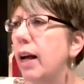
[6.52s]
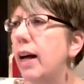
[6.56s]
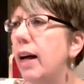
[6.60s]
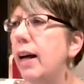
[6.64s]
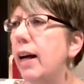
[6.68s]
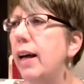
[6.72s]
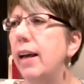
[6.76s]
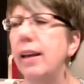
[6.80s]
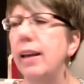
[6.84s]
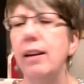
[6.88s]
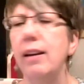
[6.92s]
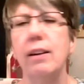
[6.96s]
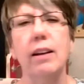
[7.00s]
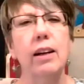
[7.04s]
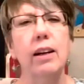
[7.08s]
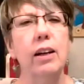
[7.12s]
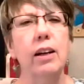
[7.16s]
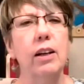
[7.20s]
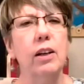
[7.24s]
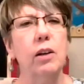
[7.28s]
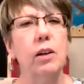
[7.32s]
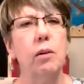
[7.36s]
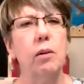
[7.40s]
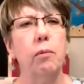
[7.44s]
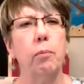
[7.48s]
guide,
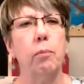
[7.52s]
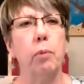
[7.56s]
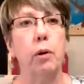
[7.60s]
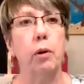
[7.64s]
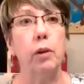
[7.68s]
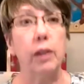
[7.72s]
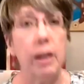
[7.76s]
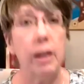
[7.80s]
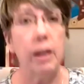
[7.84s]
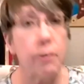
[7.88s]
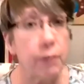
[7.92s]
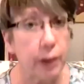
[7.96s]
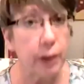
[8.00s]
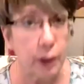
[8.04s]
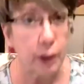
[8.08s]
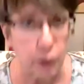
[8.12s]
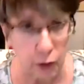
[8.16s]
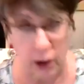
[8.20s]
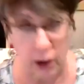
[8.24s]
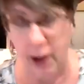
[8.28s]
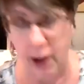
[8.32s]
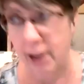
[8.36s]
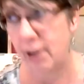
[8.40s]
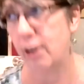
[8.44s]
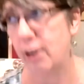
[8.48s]
prolific
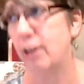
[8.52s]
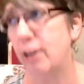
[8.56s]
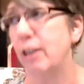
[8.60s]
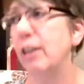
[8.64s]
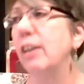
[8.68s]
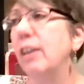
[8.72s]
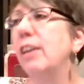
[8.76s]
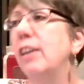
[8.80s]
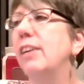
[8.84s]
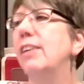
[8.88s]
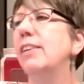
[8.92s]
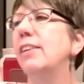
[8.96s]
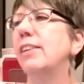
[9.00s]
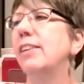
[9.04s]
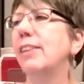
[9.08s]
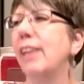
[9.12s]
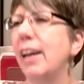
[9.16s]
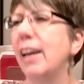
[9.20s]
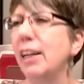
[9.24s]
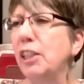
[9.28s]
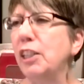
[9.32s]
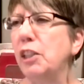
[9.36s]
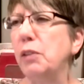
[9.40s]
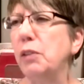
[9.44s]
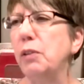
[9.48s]
writer,
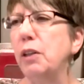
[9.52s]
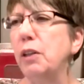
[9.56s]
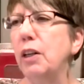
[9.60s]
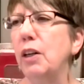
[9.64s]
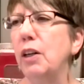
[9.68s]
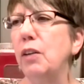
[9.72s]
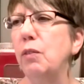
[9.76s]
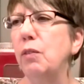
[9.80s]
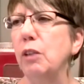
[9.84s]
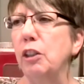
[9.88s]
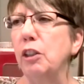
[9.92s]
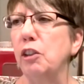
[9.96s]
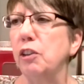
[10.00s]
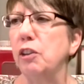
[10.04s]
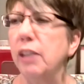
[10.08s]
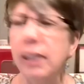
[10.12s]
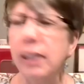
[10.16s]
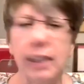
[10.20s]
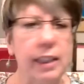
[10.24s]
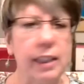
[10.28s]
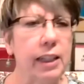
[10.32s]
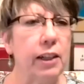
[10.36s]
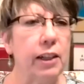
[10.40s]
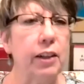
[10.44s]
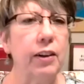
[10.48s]
lecturer,
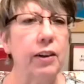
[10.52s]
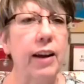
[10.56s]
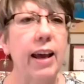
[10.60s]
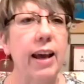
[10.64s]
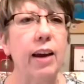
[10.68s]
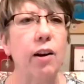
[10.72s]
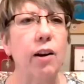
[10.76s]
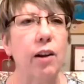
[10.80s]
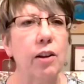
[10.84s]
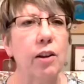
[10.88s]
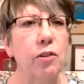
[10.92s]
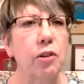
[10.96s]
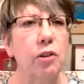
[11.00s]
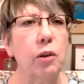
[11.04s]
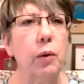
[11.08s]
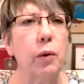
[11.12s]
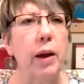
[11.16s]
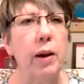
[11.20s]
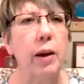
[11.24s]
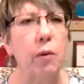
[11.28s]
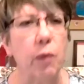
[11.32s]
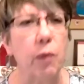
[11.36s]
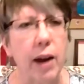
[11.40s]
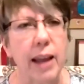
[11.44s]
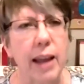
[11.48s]
retreat leader, and also
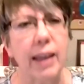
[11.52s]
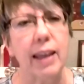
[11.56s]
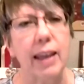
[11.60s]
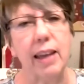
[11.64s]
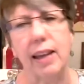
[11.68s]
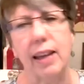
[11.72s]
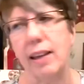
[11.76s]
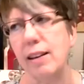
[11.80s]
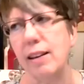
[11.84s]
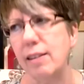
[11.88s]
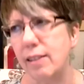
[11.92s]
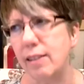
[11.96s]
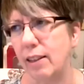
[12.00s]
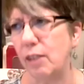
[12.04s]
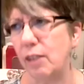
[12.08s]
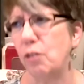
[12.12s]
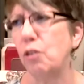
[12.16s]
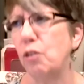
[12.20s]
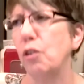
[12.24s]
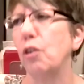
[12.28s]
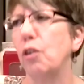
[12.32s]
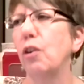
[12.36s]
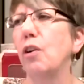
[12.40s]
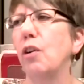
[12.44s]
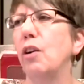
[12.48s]
a Reiki
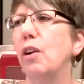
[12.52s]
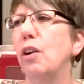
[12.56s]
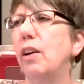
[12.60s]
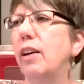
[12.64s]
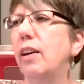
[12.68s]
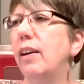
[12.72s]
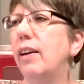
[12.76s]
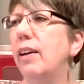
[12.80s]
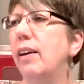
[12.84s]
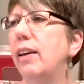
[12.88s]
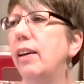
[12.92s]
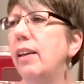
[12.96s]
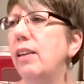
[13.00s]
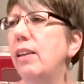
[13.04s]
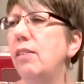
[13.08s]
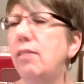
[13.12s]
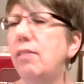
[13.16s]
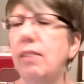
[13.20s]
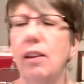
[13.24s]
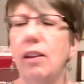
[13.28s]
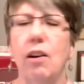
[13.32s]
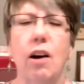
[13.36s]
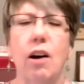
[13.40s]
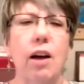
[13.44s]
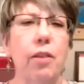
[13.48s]
teacher. He's
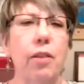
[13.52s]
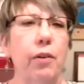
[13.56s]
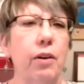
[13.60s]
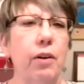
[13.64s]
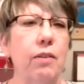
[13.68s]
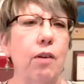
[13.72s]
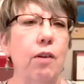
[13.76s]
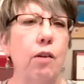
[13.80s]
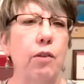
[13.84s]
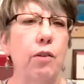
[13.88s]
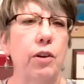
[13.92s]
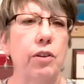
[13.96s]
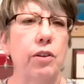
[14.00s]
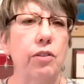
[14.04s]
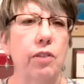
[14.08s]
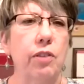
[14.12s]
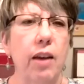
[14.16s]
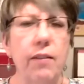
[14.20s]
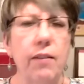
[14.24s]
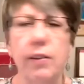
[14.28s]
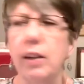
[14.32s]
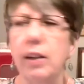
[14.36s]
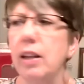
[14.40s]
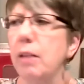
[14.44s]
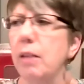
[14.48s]
the author of over
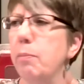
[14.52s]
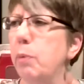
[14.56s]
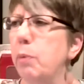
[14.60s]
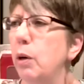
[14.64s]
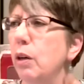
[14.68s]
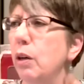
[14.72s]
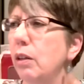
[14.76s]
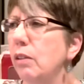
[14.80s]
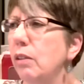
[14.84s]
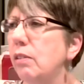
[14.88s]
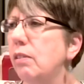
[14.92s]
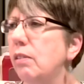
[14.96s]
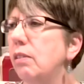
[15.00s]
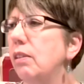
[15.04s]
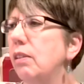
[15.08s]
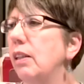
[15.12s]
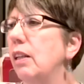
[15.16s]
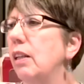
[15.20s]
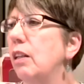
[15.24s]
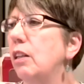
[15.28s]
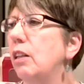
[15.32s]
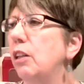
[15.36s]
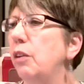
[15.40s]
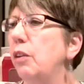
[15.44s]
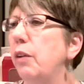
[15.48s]
70 books,
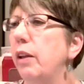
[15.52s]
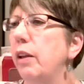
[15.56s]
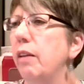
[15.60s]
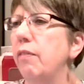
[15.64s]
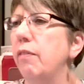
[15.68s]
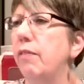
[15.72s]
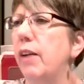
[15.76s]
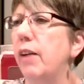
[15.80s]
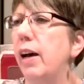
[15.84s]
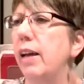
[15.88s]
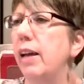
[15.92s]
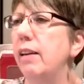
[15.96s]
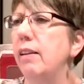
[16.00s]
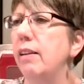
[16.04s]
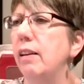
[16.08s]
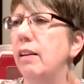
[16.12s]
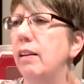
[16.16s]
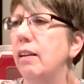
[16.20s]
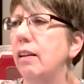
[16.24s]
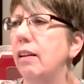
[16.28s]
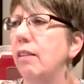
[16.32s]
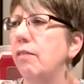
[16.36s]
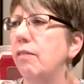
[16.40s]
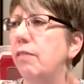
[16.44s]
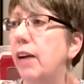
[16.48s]
including
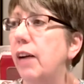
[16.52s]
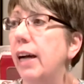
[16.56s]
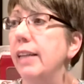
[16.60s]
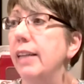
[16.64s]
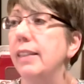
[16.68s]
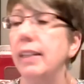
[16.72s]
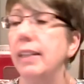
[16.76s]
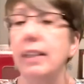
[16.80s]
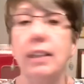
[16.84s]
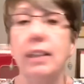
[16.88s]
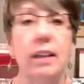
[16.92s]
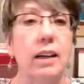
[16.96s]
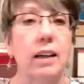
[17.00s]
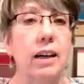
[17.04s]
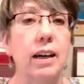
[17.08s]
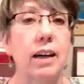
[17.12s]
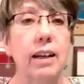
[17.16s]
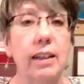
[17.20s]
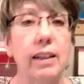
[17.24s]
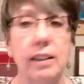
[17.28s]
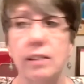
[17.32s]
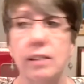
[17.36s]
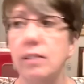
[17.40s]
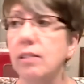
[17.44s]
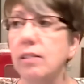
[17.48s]
Finding
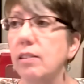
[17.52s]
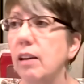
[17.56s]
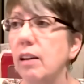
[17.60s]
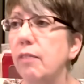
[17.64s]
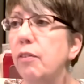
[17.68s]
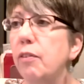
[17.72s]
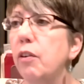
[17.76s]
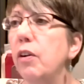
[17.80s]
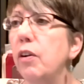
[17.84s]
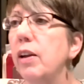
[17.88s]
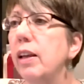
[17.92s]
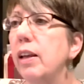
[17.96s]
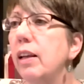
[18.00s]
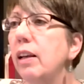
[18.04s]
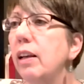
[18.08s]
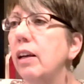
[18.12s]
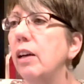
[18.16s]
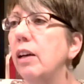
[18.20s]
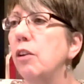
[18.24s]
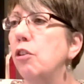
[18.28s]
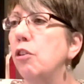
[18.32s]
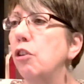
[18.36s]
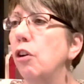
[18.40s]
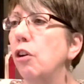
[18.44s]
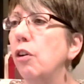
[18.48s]
God in Suffering,
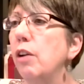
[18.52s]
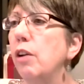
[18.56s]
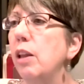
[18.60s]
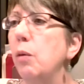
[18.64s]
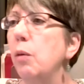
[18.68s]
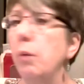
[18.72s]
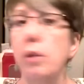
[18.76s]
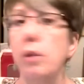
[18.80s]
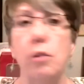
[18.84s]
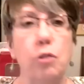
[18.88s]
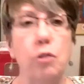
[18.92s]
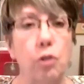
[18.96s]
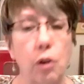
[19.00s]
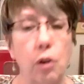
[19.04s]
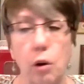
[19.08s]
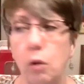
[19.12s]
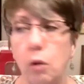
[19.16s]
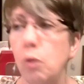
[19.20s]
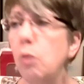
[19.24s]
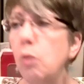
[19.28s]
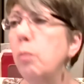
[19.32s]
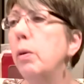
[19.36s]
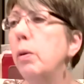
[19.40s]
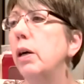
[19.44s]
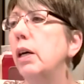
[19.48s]
A Journey with
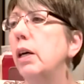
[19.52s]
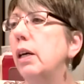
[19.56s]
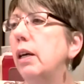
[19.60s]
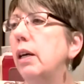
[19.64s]
Job,